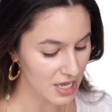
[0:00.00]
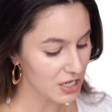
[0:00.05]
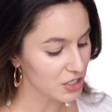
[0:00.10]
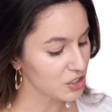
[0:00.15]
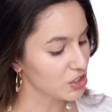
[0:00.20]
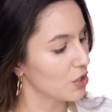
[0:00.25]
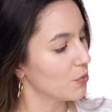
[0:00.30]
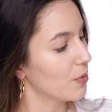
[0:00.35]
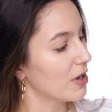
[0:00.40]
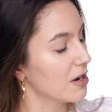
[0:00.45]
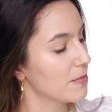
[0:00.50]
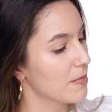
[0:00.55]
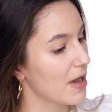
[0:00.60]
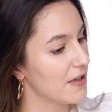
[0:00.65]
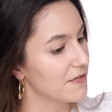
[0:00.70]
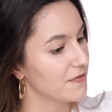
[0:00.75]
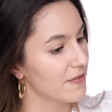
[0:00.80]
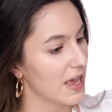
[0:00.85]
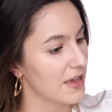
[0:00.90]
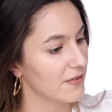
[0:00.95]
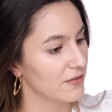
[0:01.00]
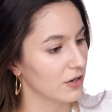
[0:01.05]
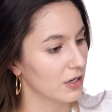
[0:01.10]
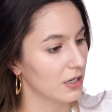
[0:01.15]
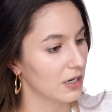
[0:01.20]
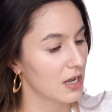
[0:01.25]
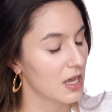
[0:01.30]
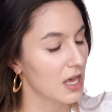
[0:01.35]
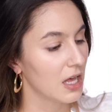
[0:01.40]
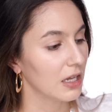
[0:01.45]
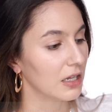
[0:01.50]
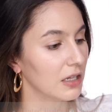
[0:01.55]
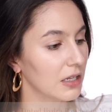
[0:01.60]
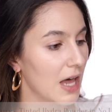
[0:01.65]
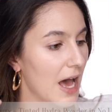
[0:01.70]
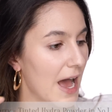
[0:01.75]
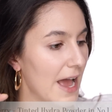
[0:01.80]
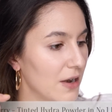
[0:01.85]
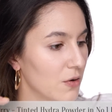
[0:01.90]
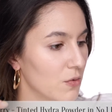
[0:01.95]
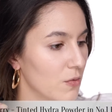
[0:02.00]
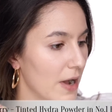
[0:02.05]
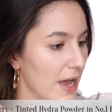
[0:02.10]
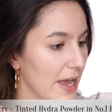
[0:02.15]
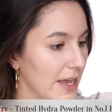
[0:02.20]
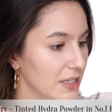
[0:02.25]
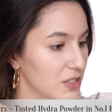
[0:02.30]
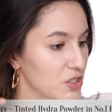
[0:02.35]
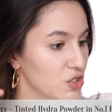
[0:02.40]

So one of my favorite lightweight,